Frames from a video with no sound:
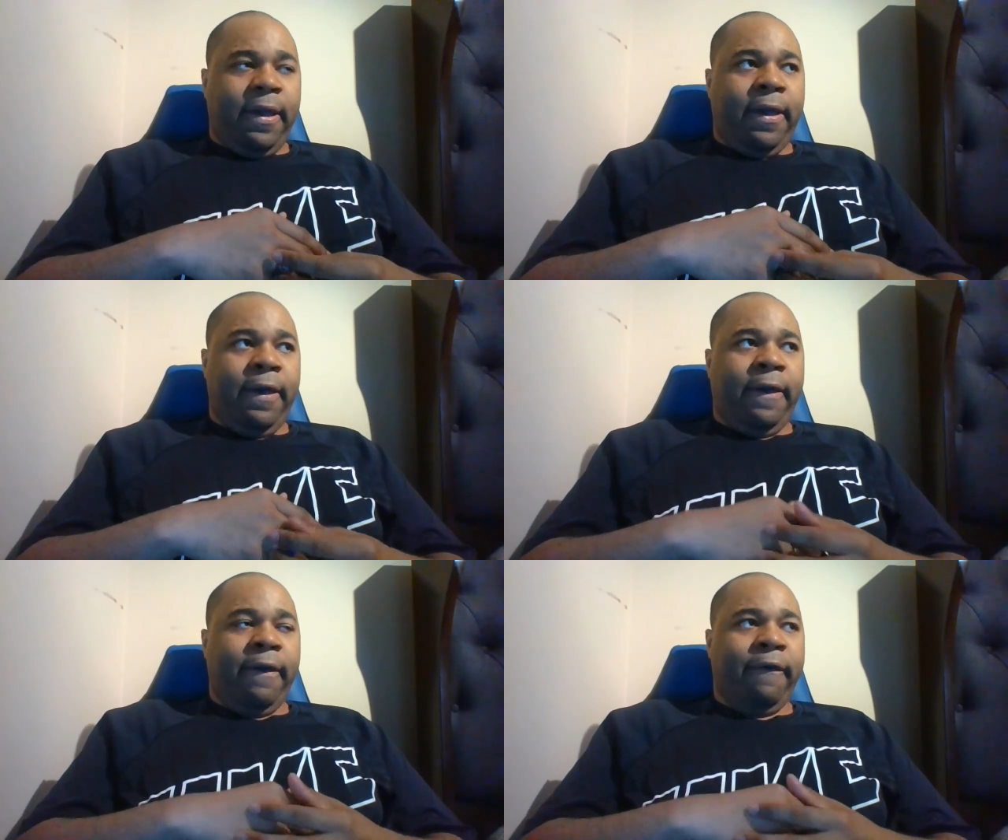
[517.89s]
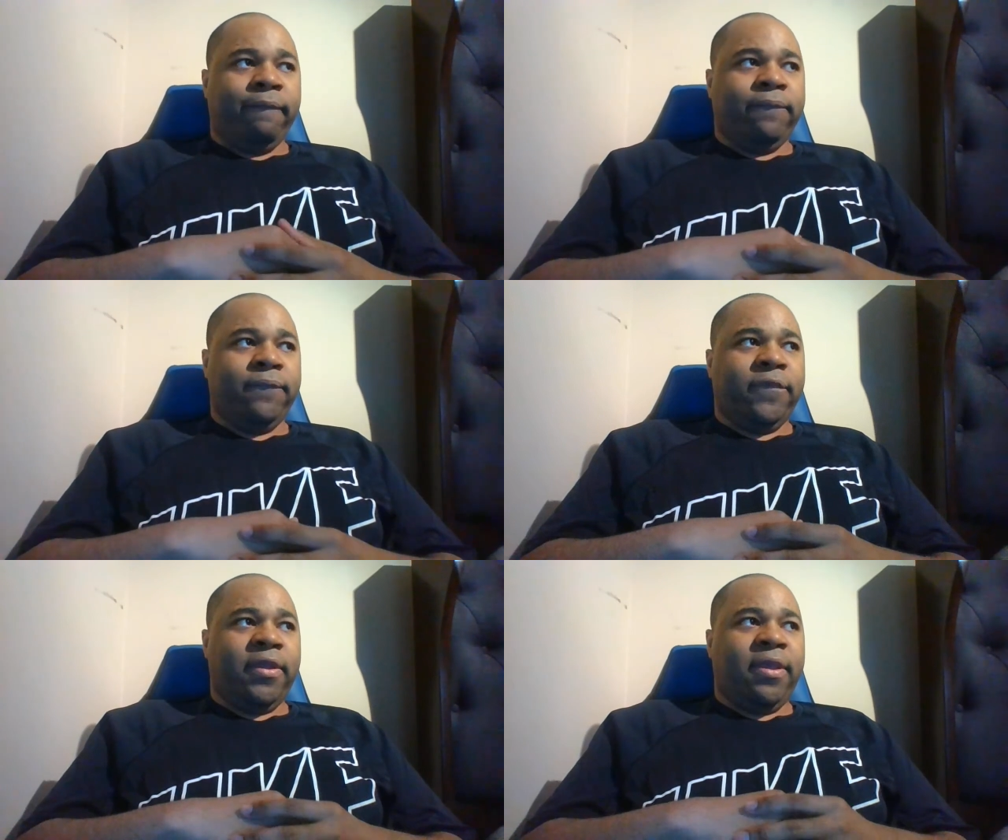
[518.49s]
Um,
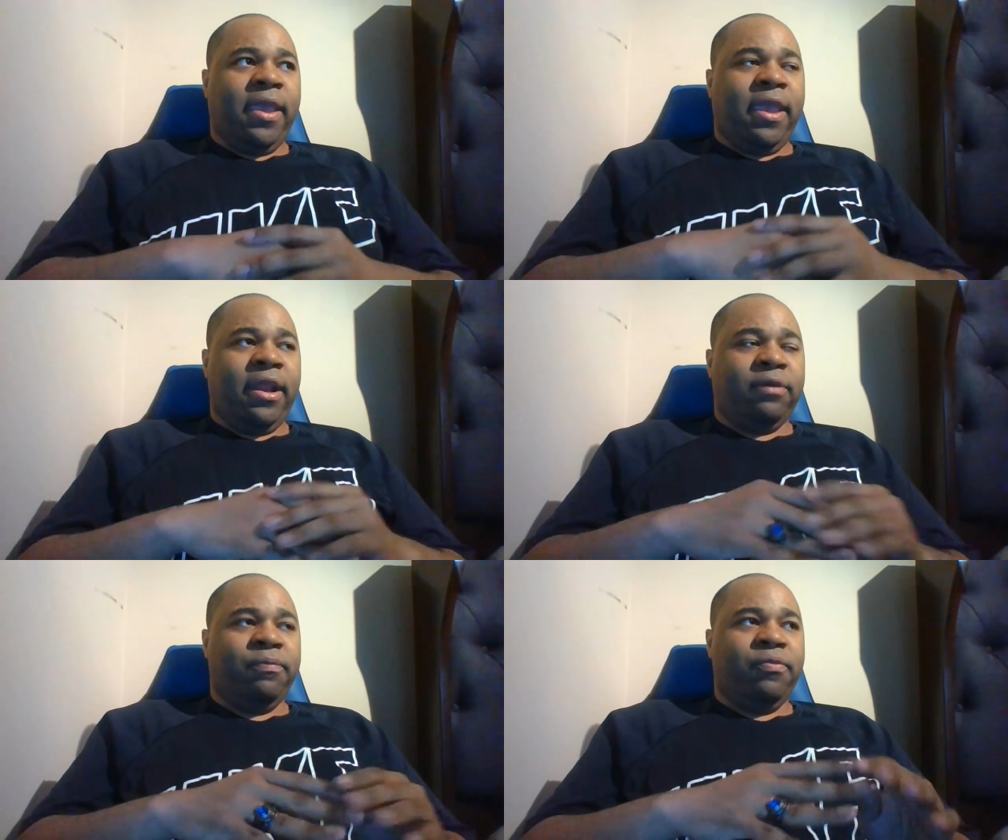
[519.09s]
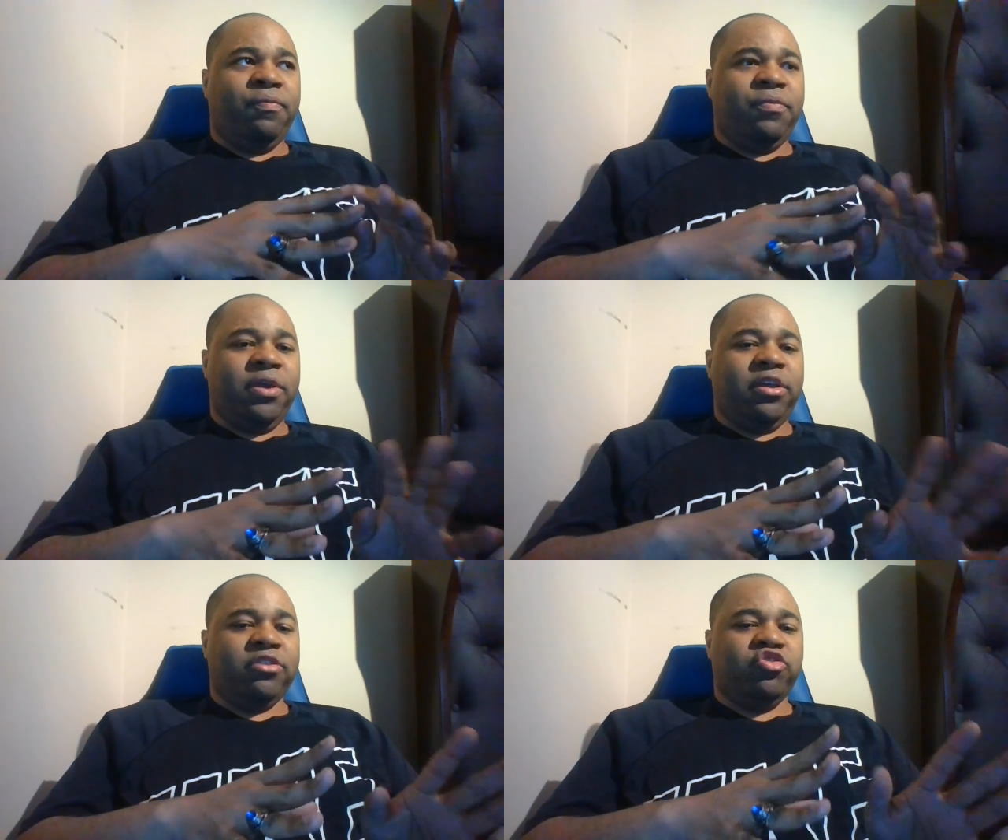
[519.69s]
and I'll
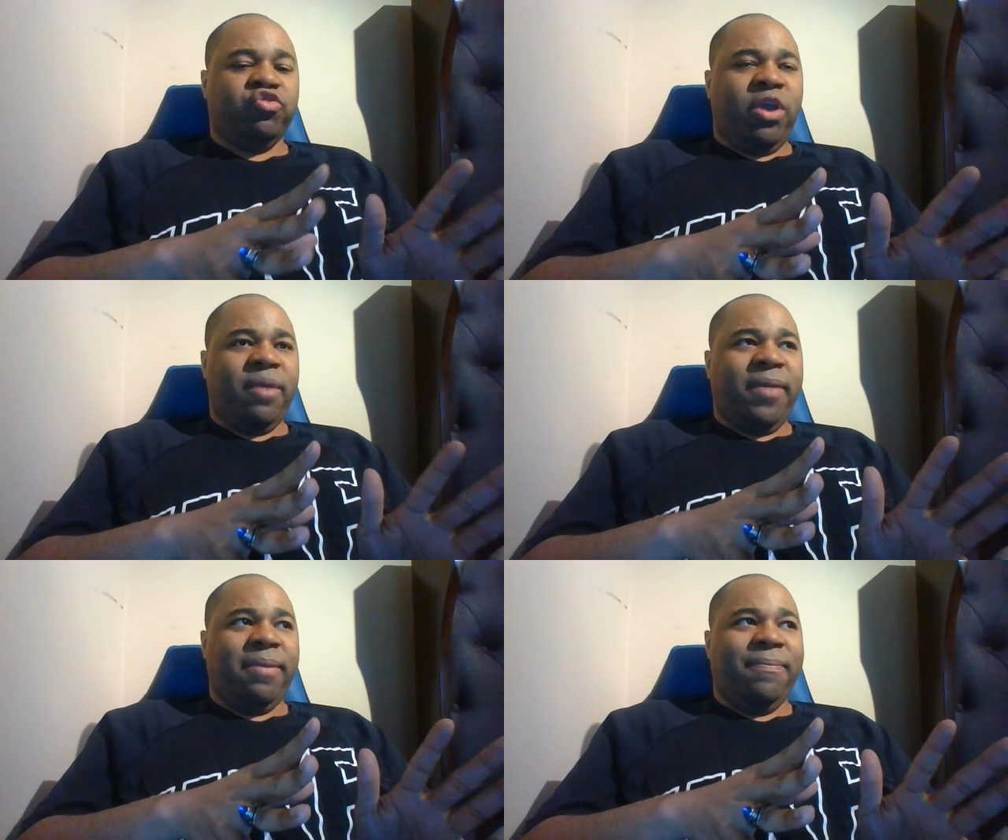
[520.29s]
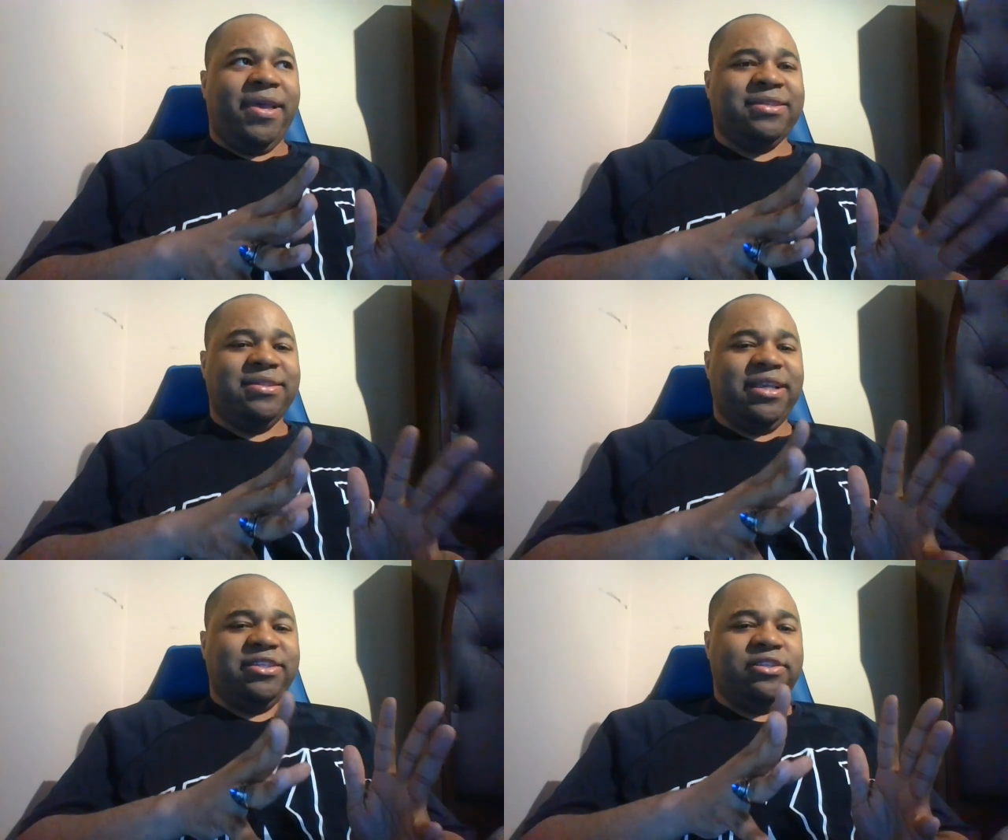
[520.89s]
I'll try my
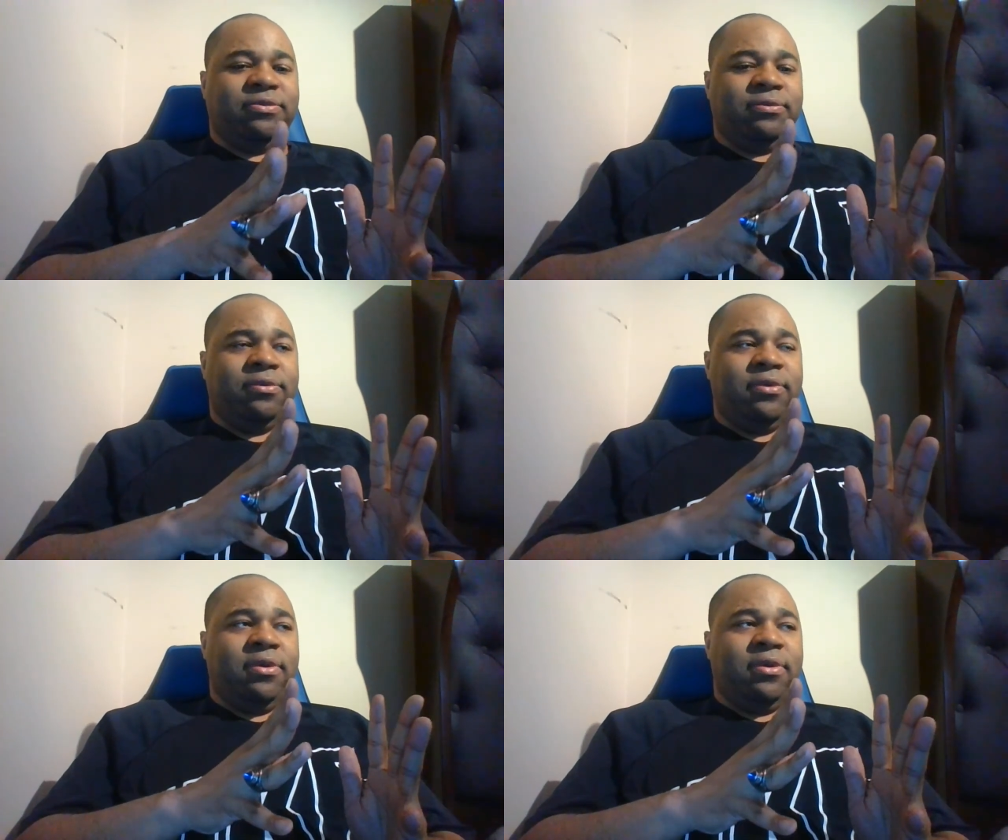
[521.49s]
best not to